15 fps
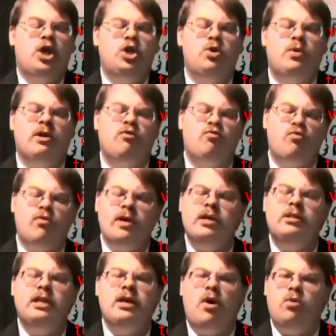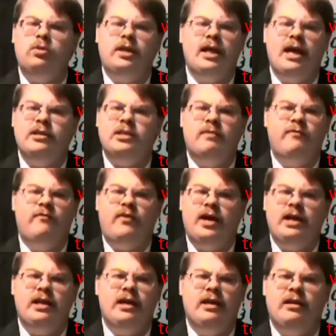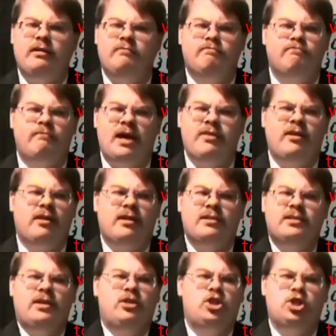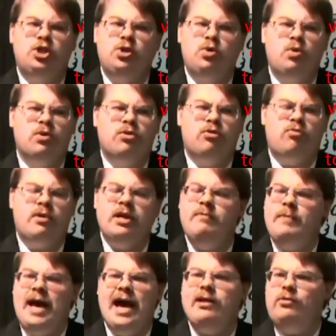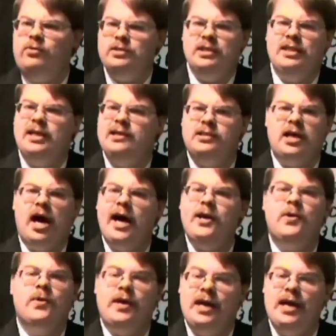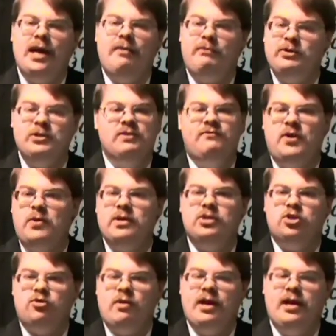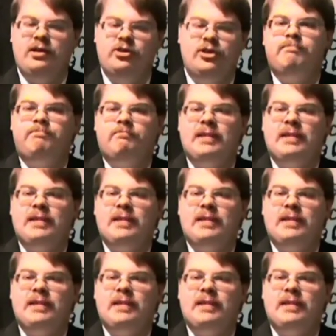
you can really only end up fighting, I think, like I said, 2 or 3 battles in the entire game, which is very strange.